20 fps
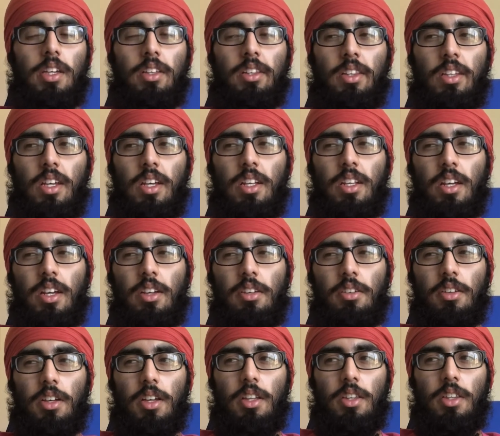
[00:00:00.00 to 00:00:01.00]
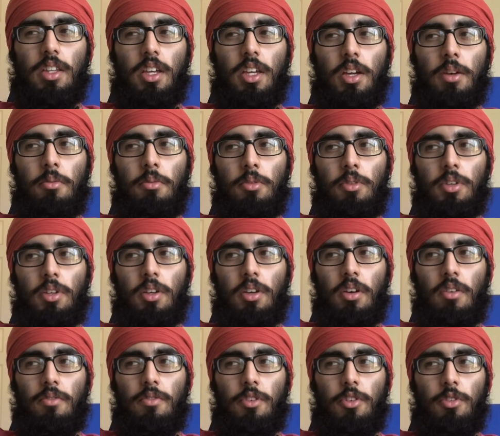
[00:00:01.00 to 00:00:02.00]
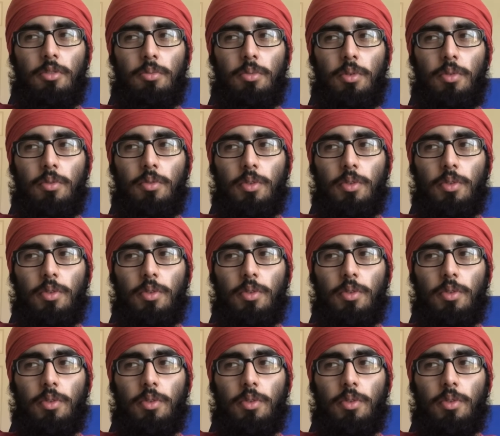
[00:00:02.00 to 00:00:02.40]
and then I think I'm only available